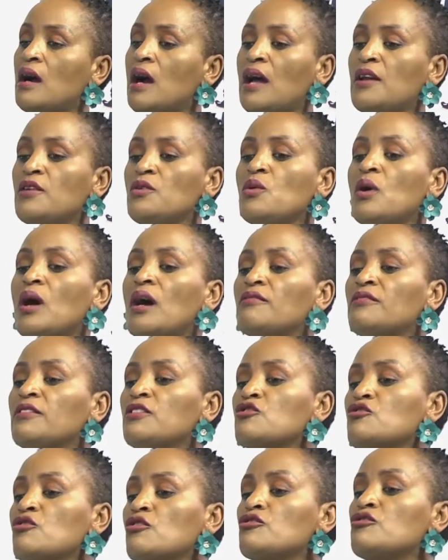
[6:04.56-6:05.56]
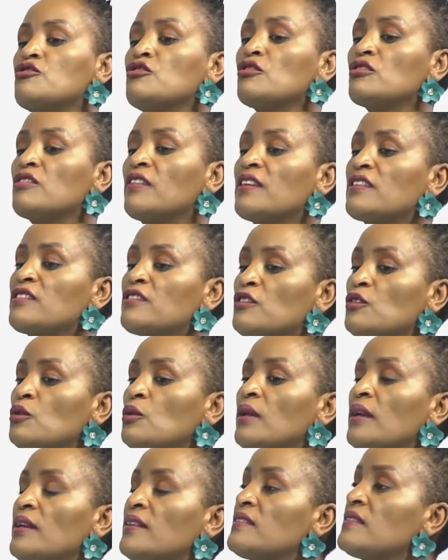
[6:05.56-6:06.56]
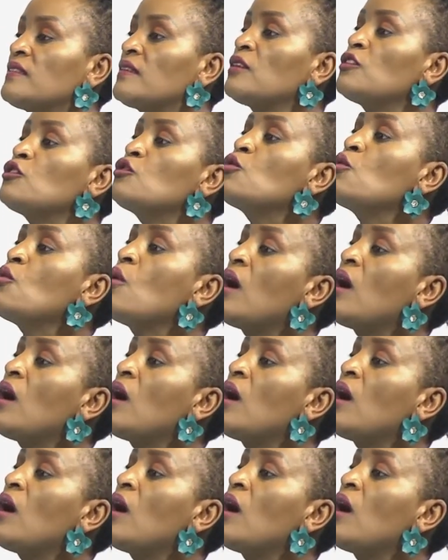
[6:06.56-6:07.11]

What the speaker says: And you have introduced the students to